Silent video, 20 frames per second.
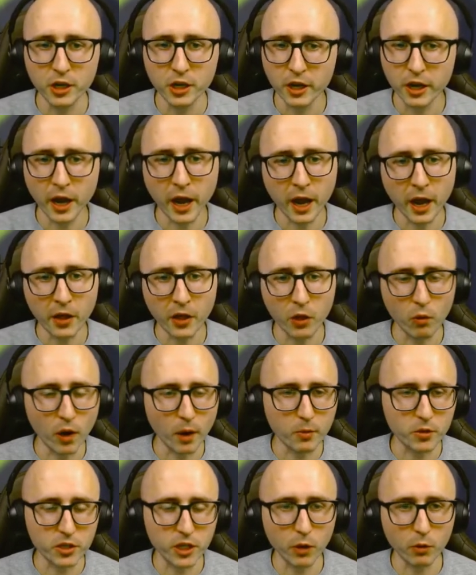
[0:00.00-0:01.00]
and the
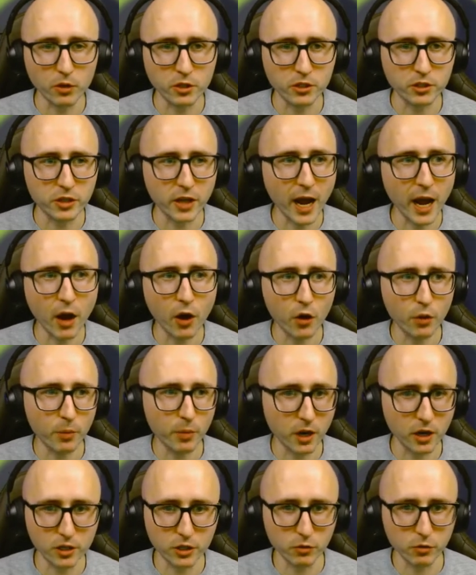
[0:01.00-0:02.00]
website was down
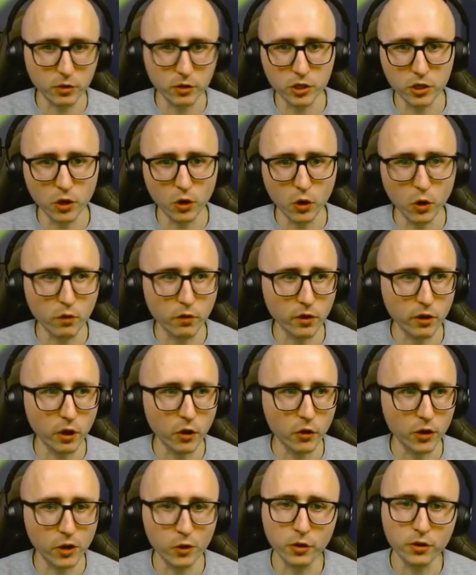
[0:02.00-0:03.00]
because it was so
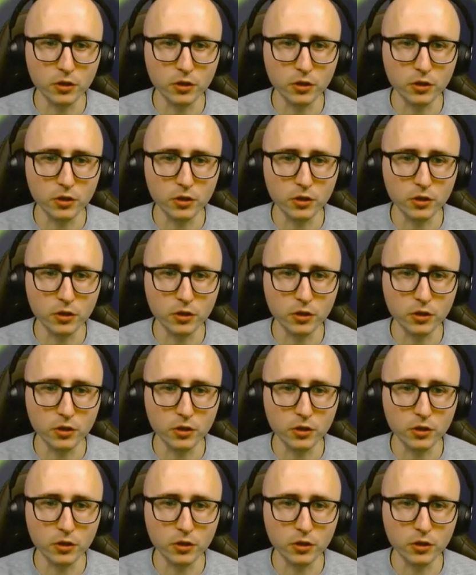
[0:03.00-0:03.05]
overloaded with